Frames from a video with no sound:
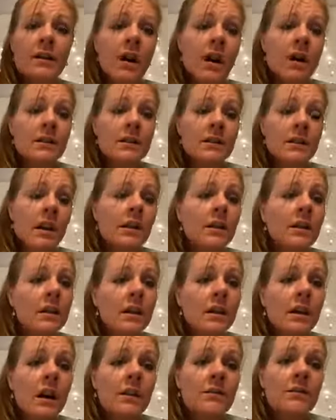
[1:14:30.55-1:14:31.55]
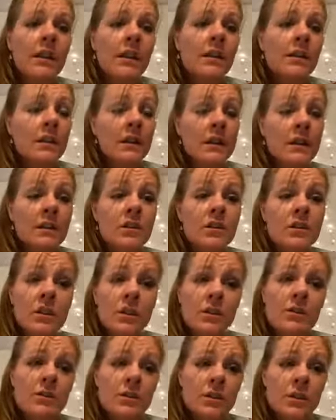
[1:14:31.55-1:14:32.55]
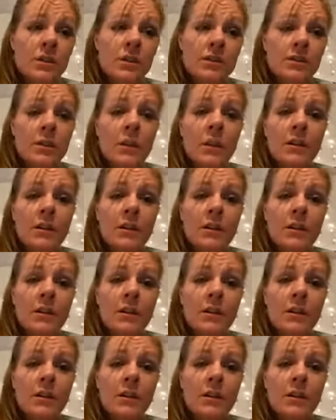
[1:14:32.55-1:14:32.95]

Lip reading: God's not going to come down and excuse you